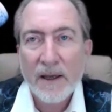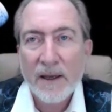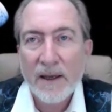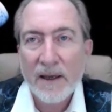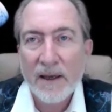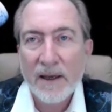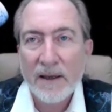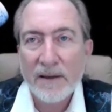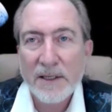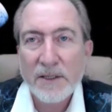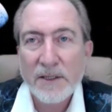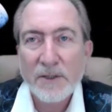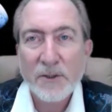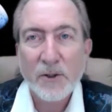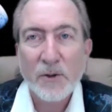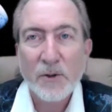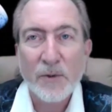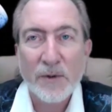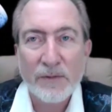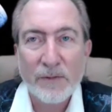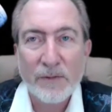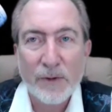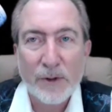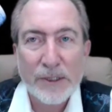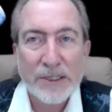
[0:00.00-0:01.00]
uh, they took
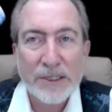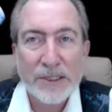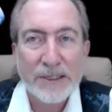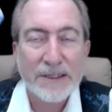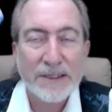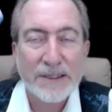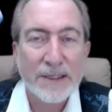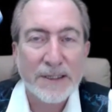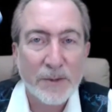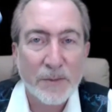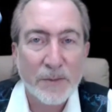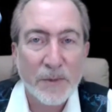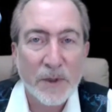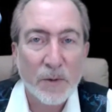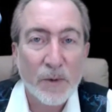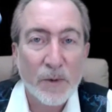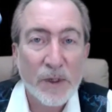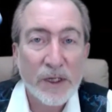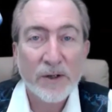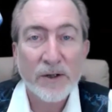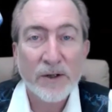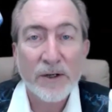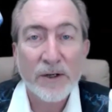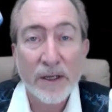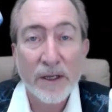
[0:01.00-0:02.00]
one voice and said to me,
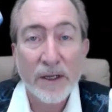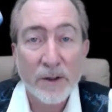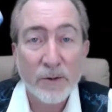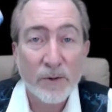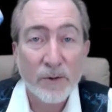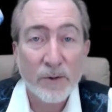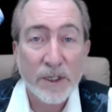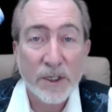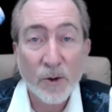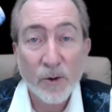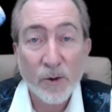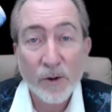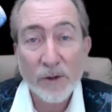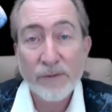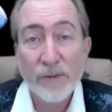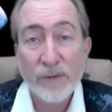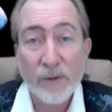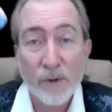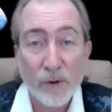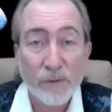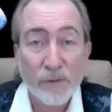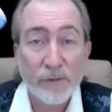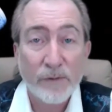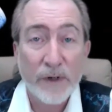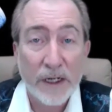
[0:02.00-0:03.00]
we are not only your
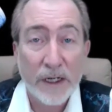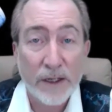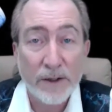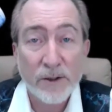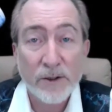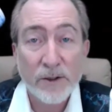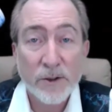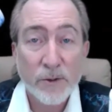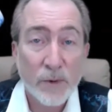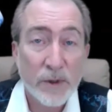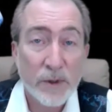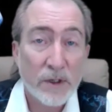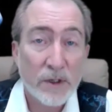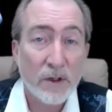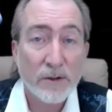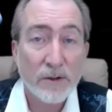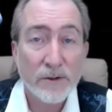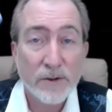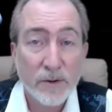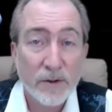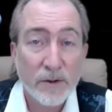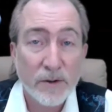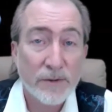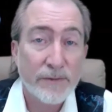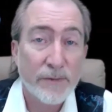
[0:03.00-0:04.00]
forefathers, we're
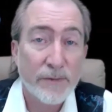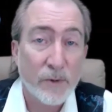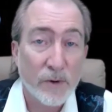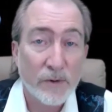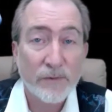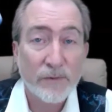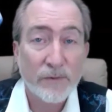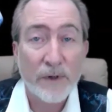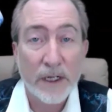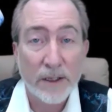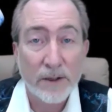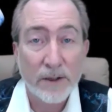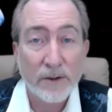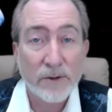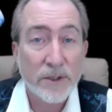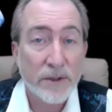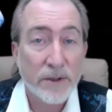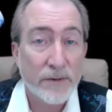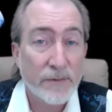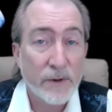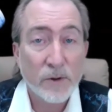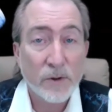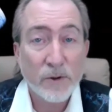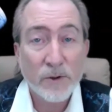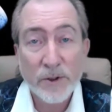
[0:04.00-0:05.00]
also the forefathers
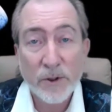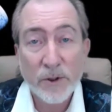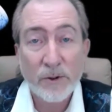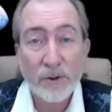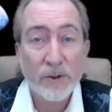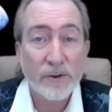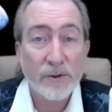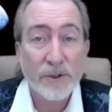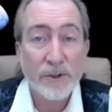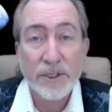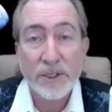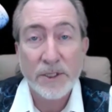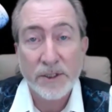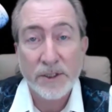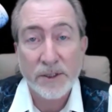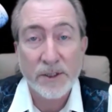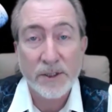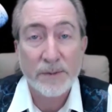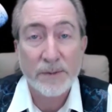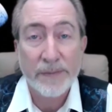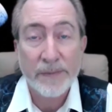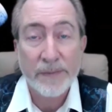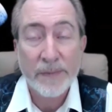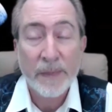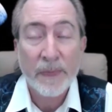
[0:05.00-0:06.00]
of your solar system.